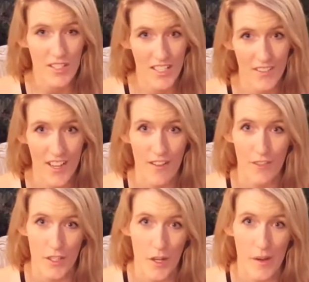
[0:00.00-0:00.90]
Sylvia,
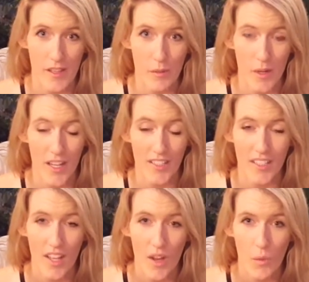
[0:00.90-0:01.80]
for showing the world
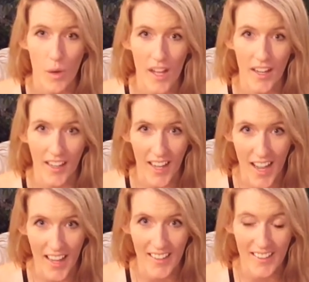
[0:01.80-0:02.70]
what a
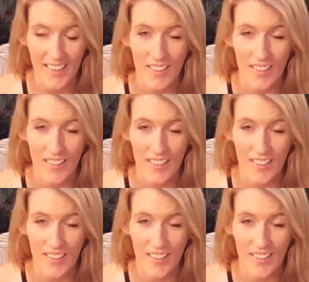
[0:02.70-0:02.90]
kind,